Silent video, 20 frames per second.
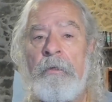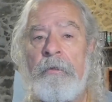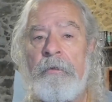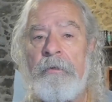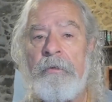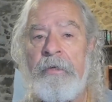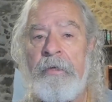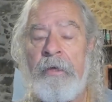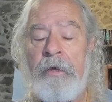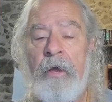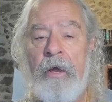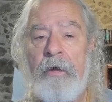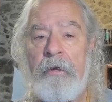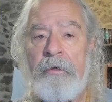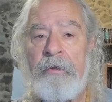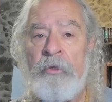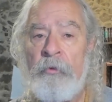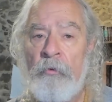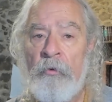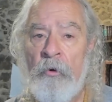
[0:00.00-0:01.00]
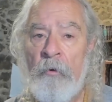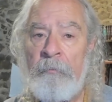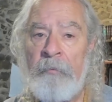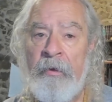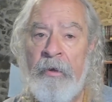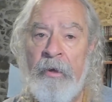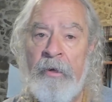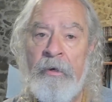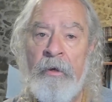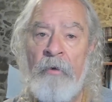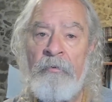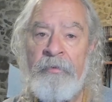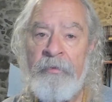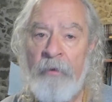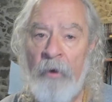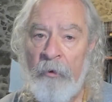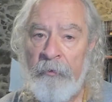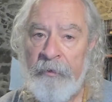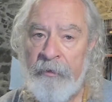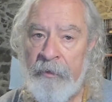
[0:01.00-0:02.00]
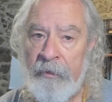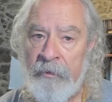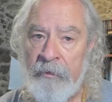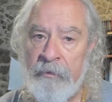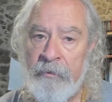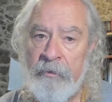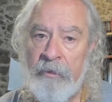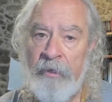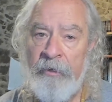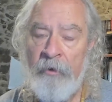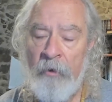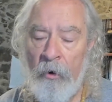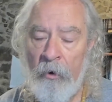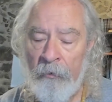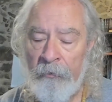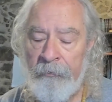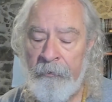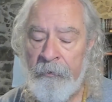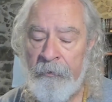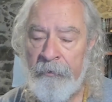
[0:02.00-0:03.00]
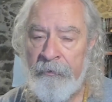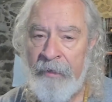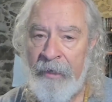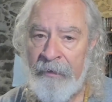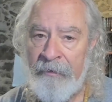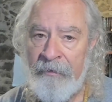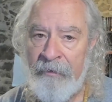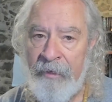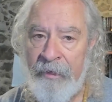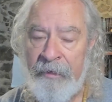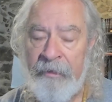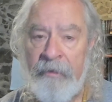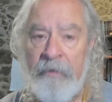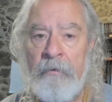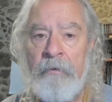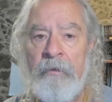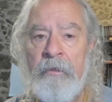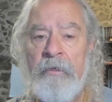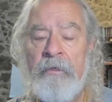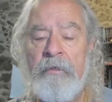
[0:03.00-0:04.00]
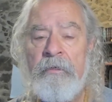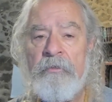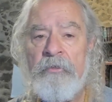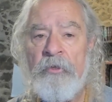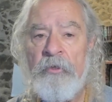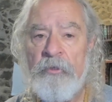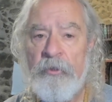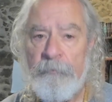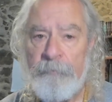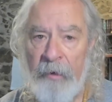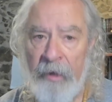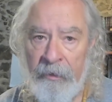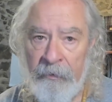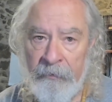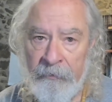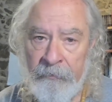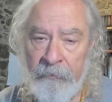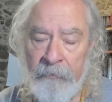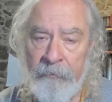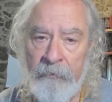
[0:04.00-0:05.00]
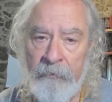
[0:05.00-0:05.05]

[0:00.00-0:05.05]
the European authorities in order that they suspend